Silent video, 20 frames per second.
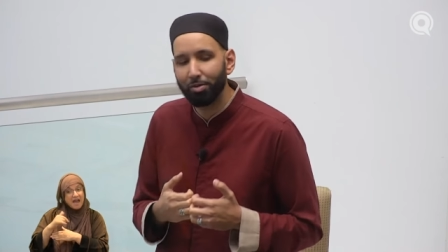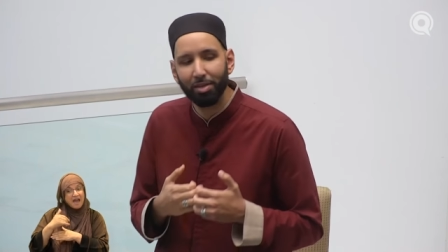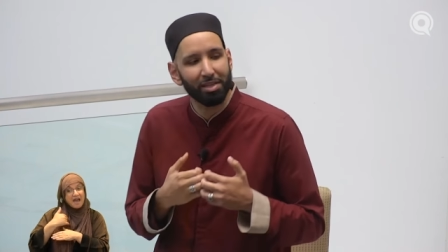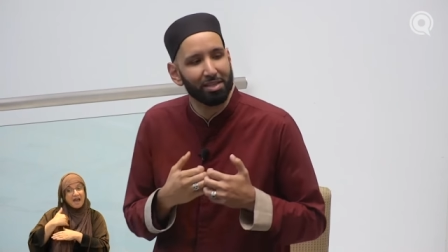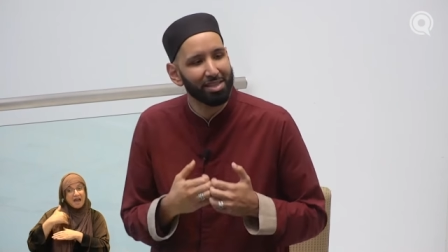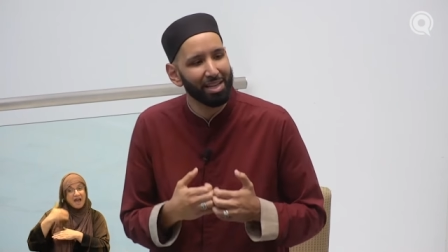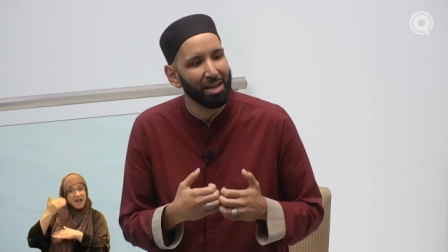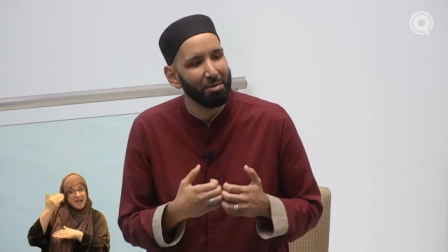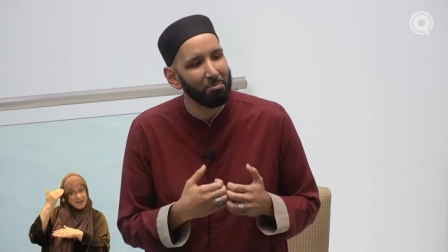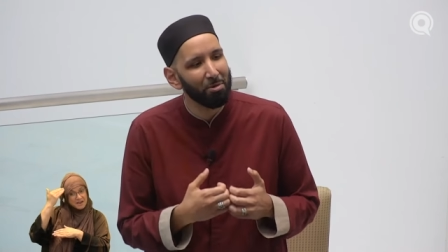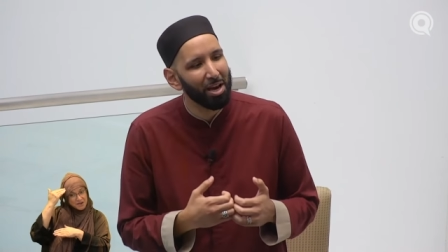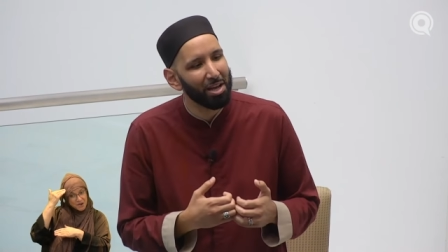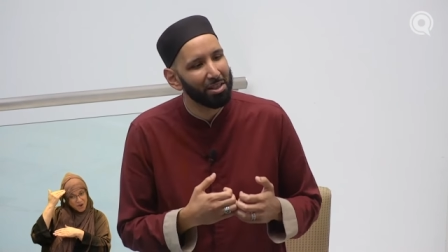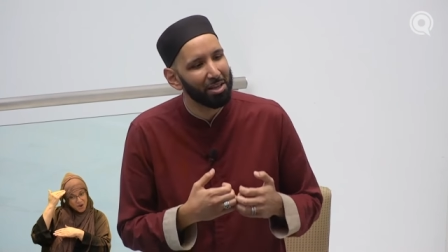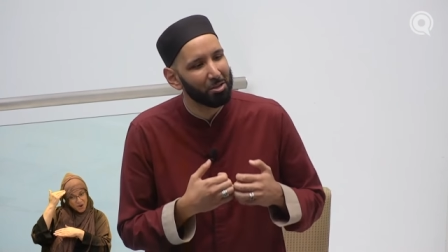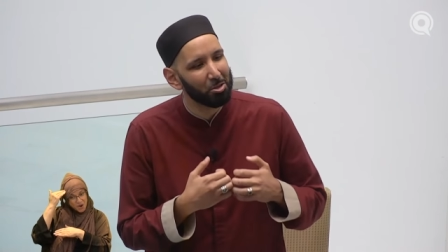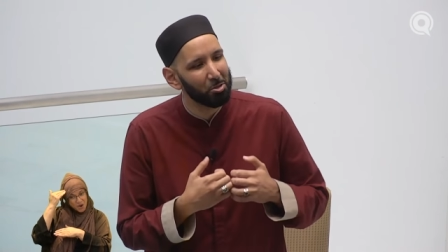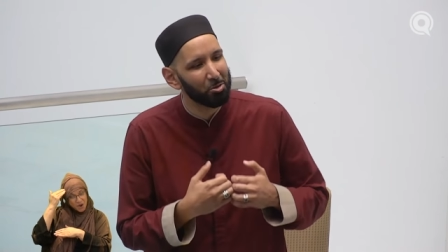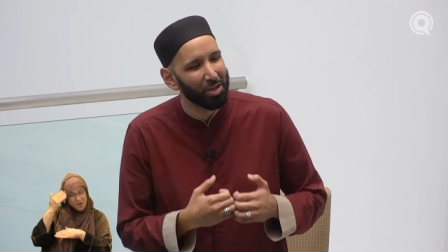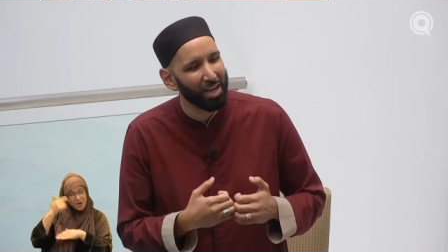The same way
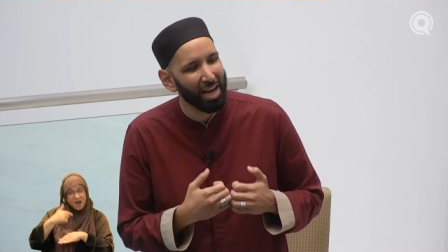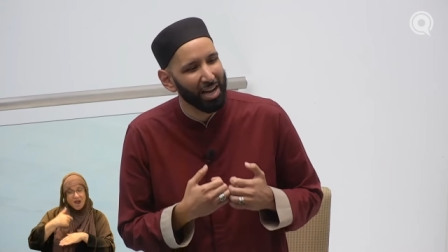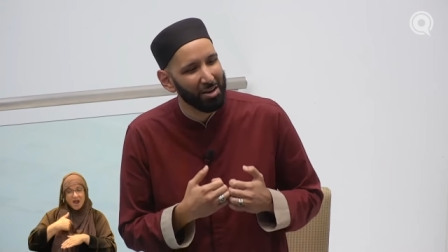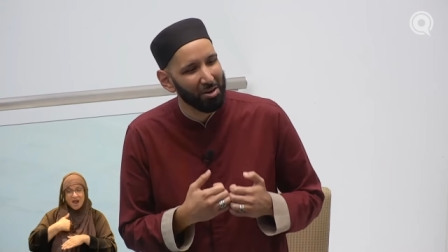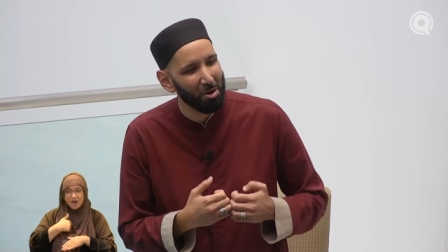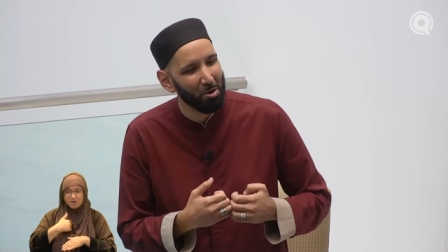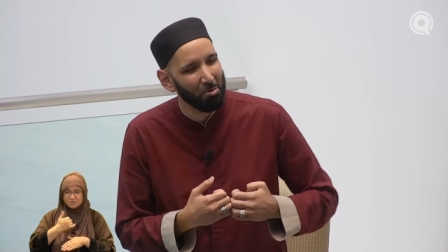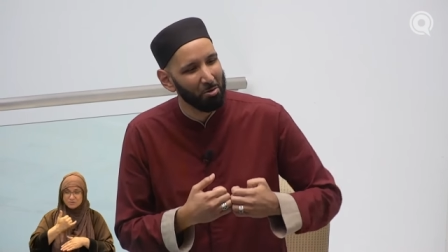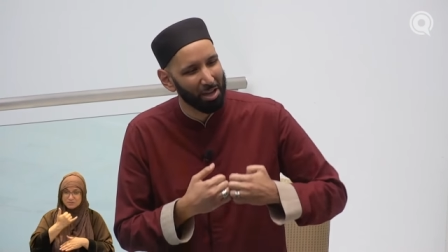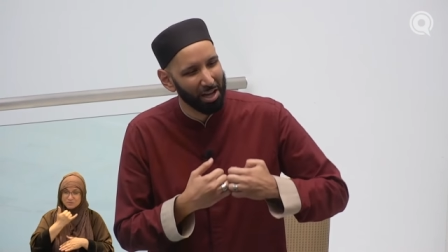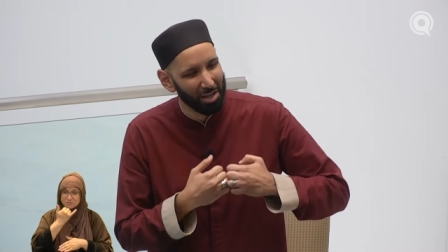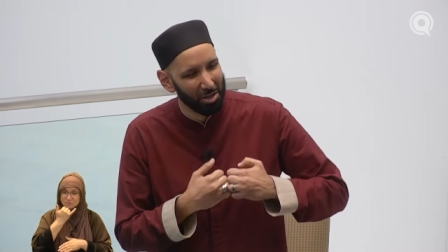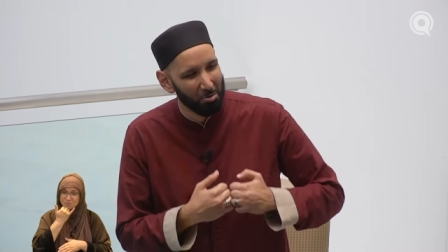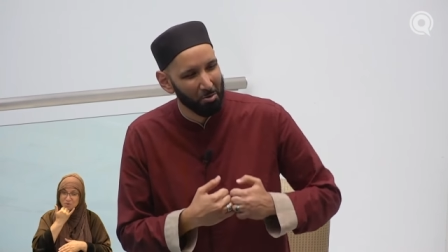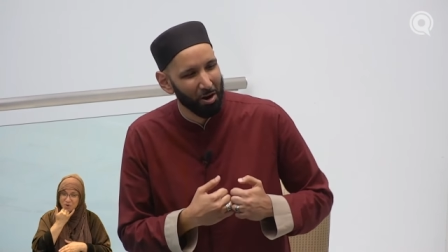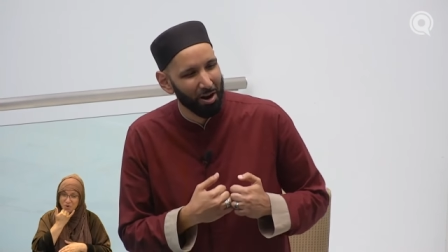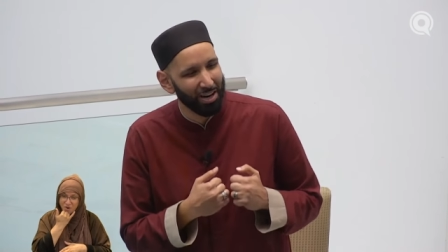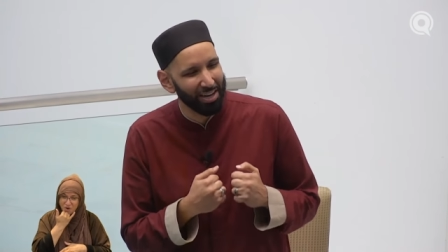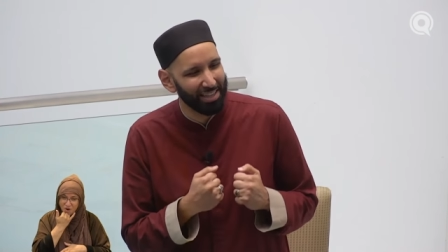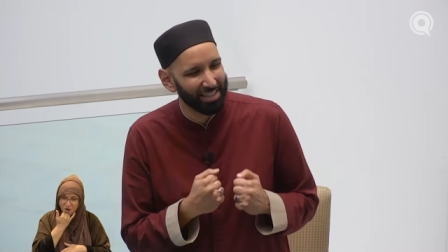that you can't know that you
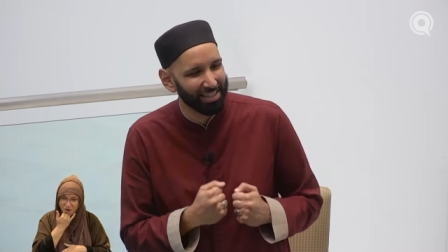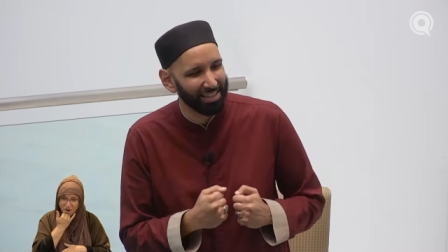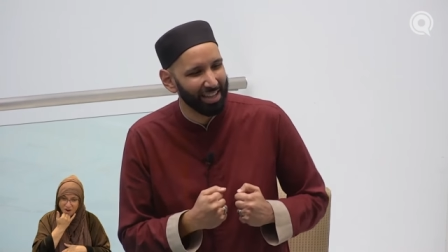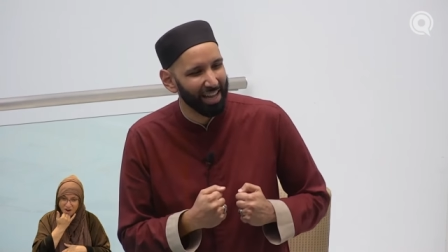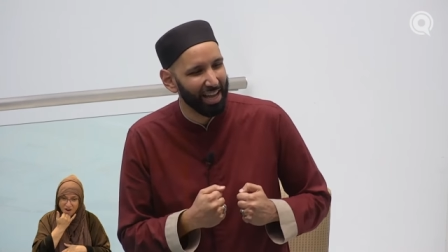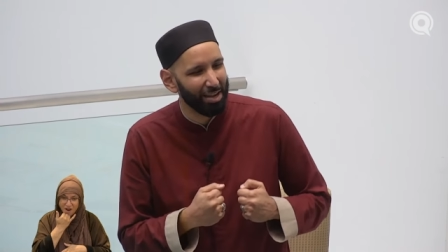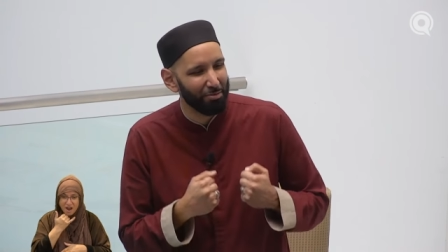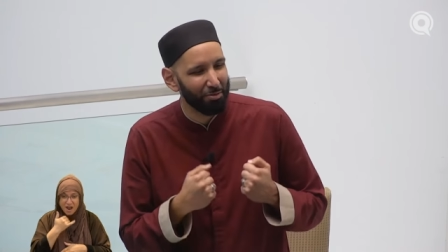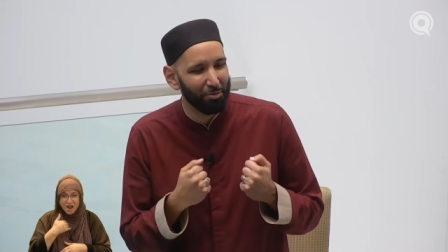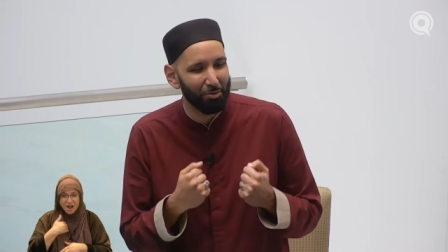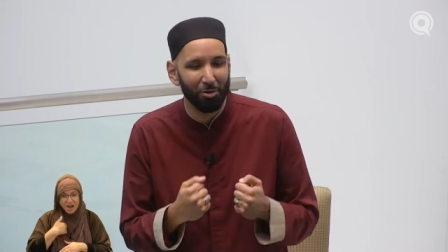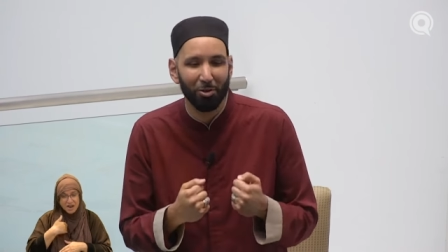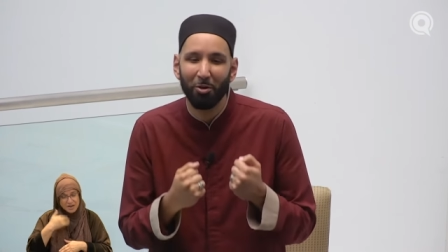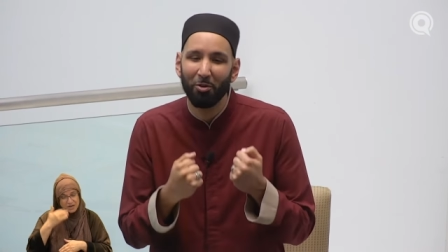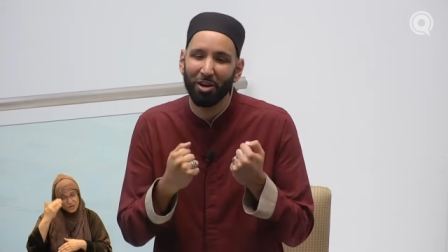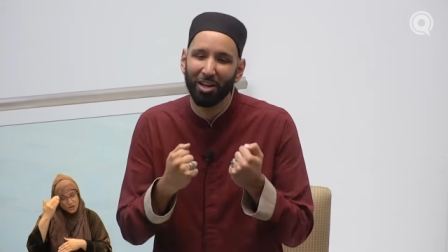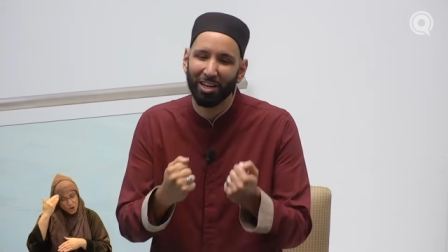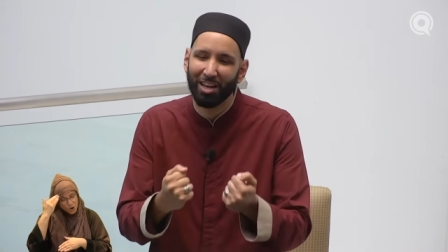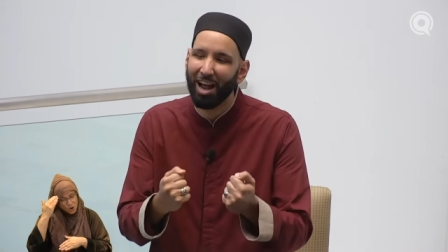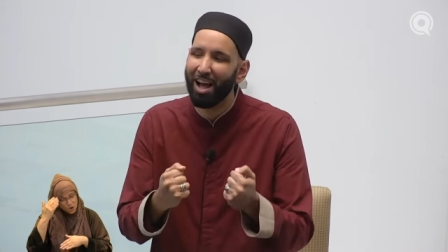are His slave if you
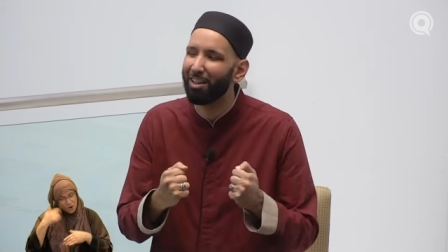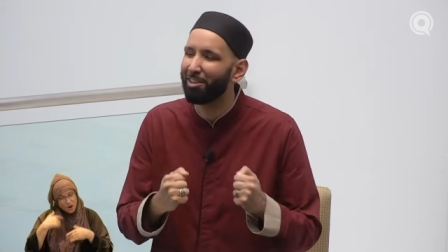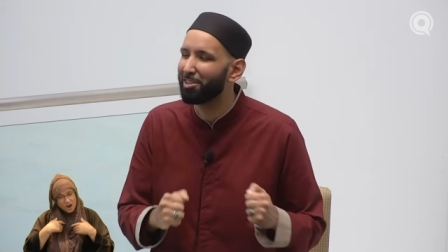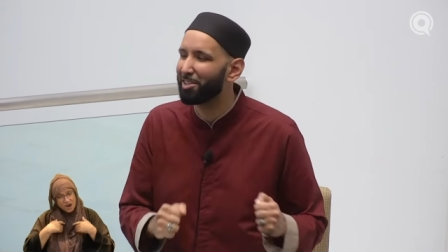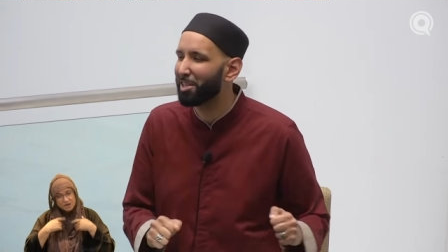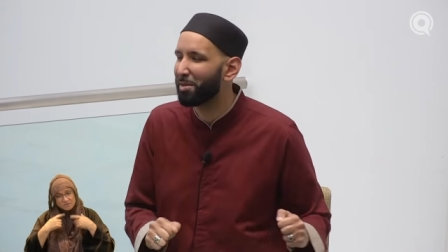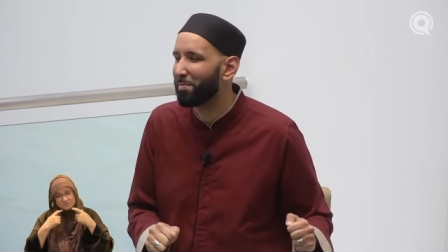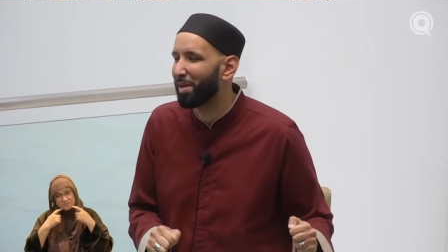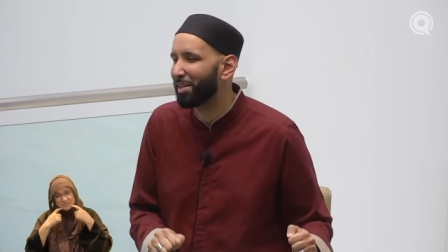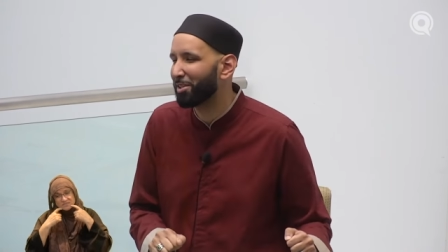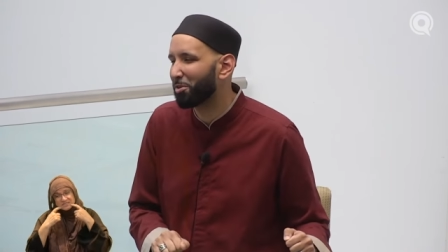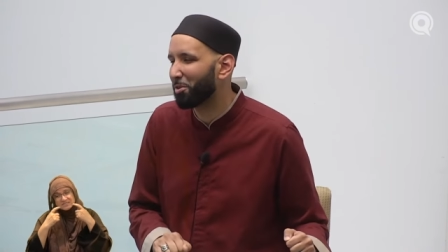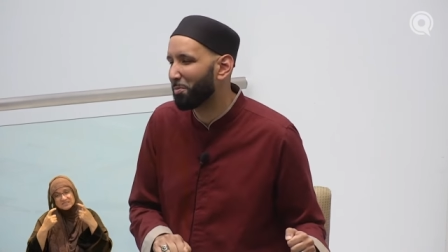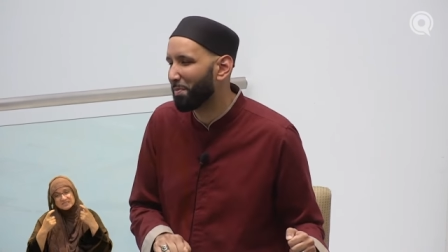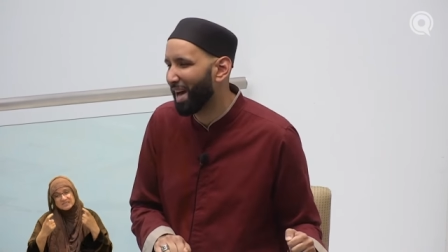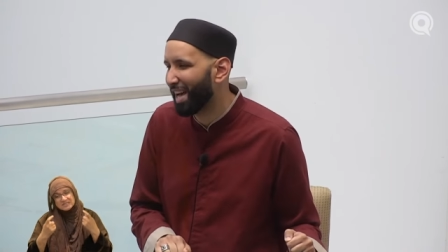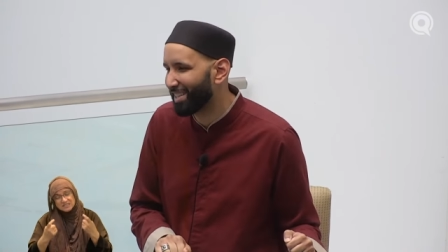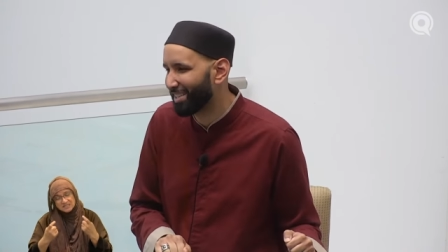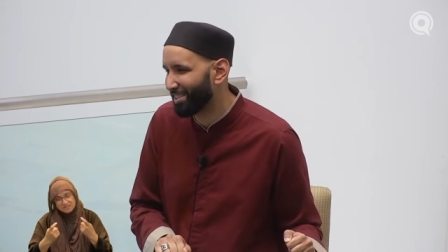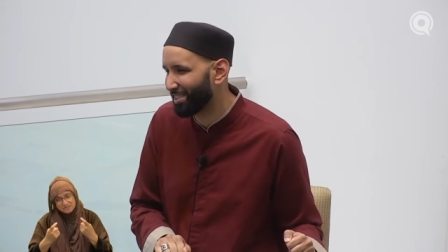don't acknowledge Him as your
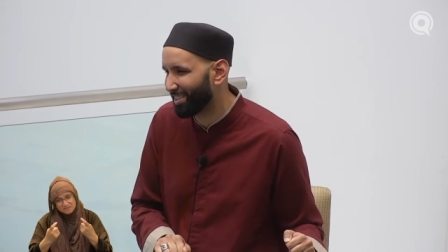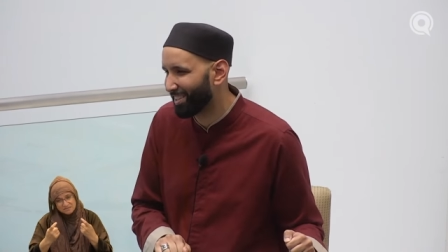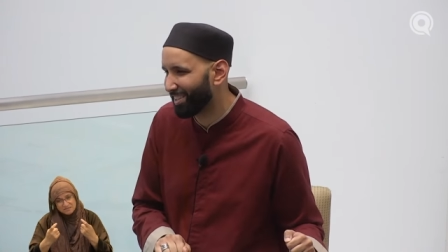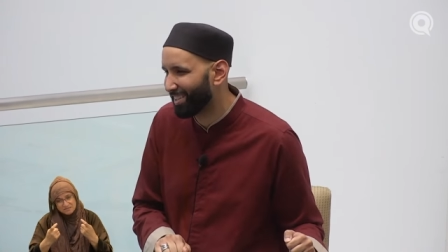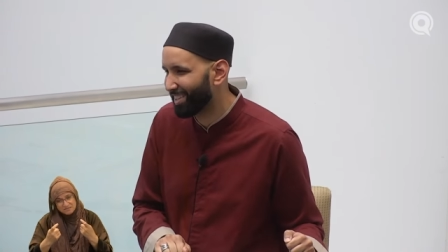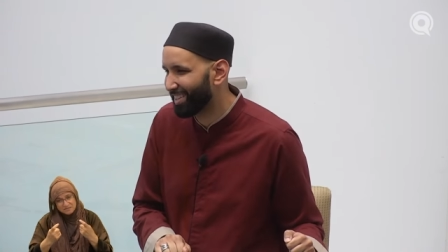master.